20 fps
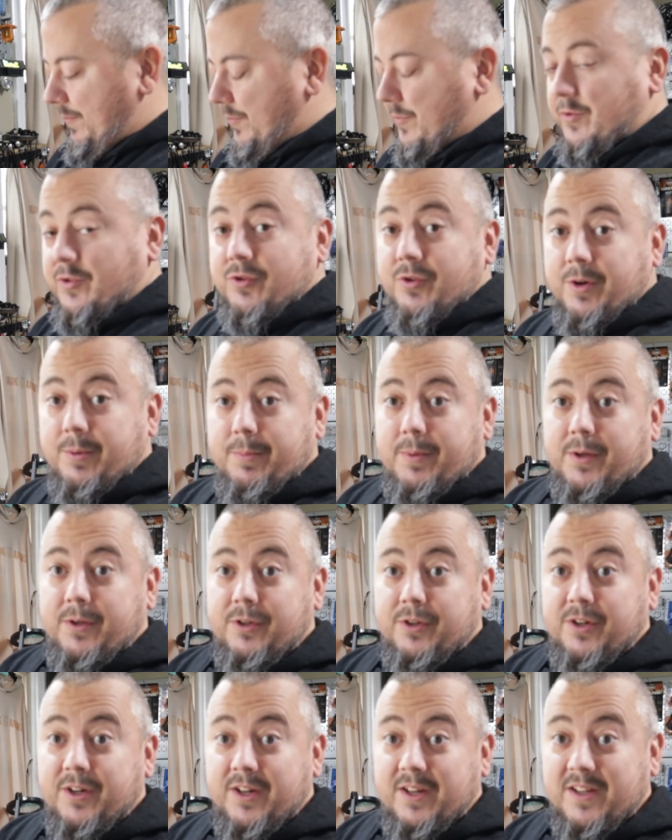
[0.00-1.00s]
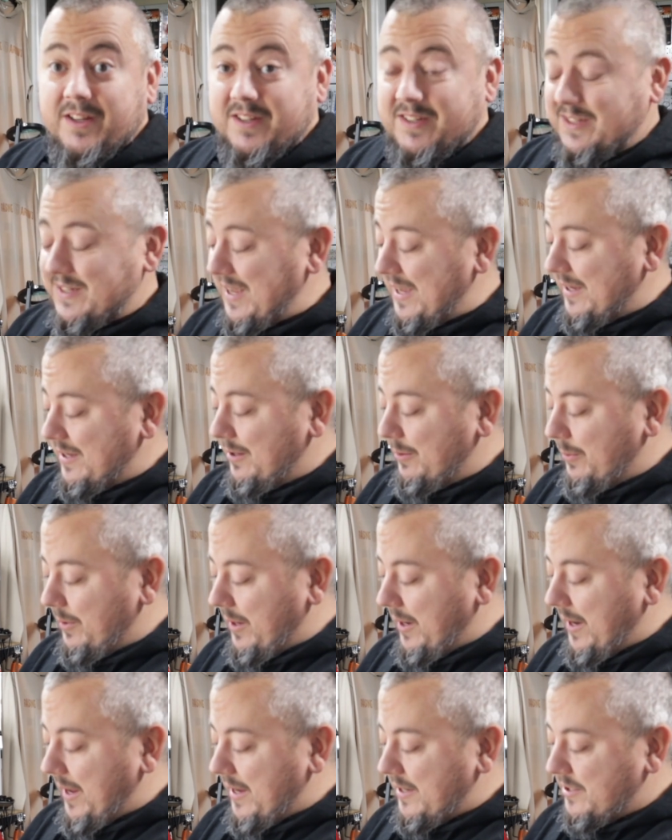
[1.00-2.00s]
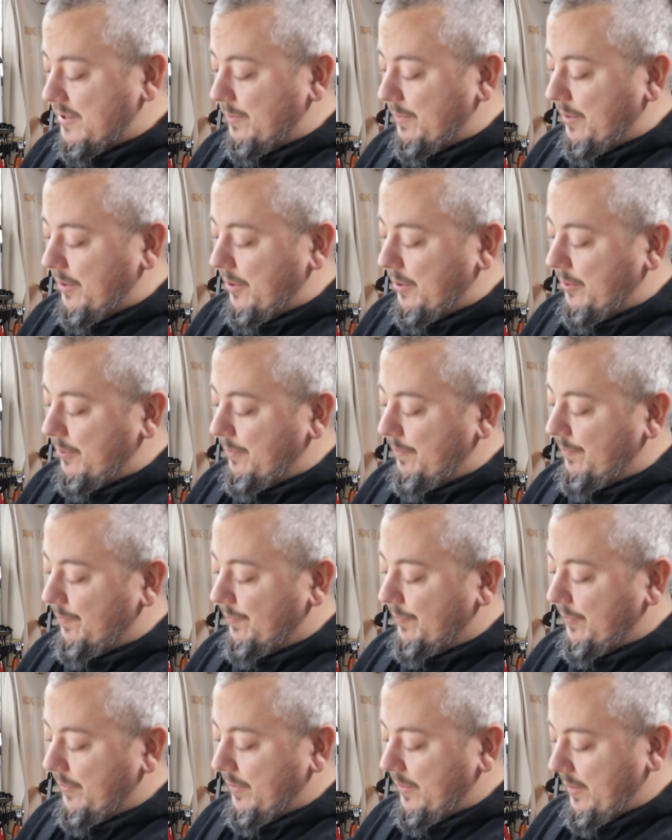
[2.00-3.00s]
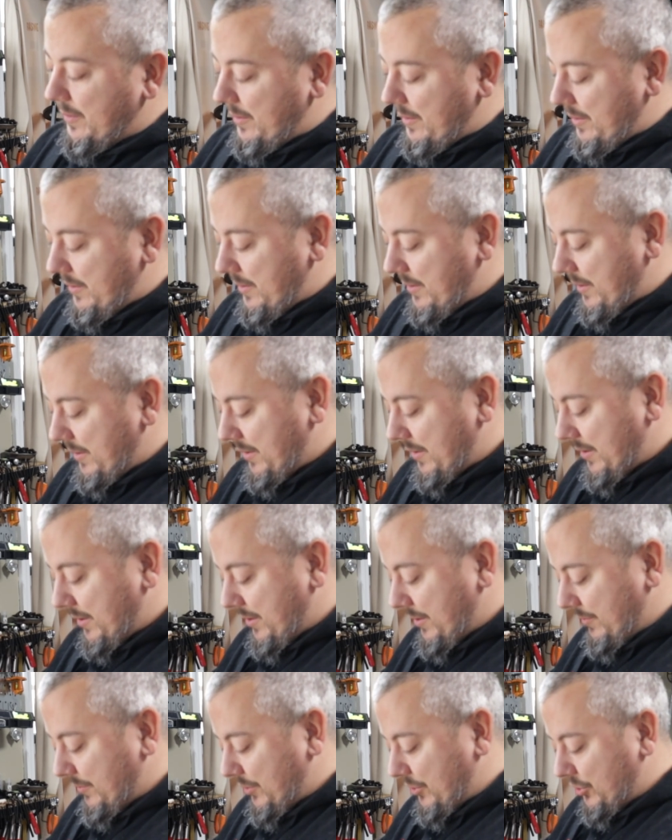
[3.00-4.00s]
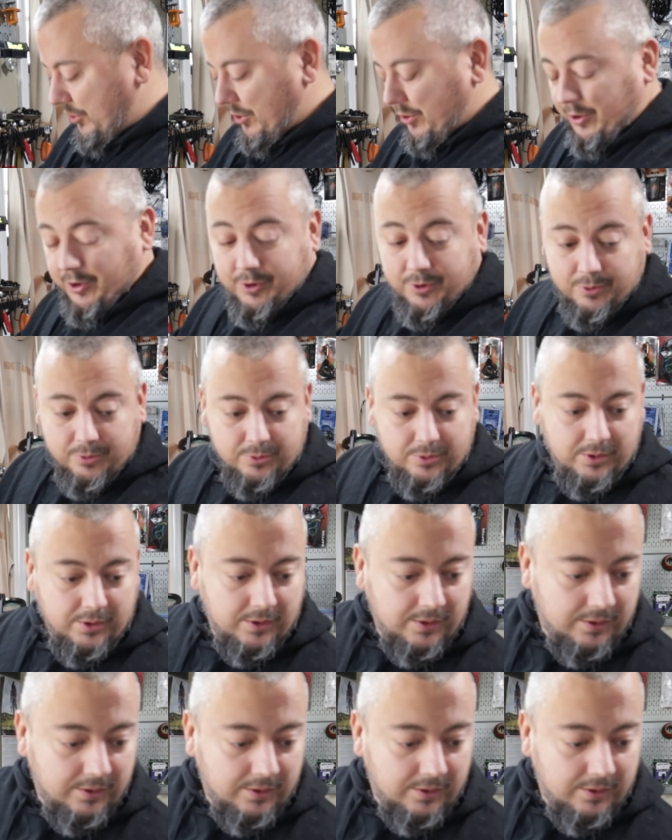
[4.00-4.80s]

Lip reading: String builder did exactly what I asked him to do, and I'll have to show you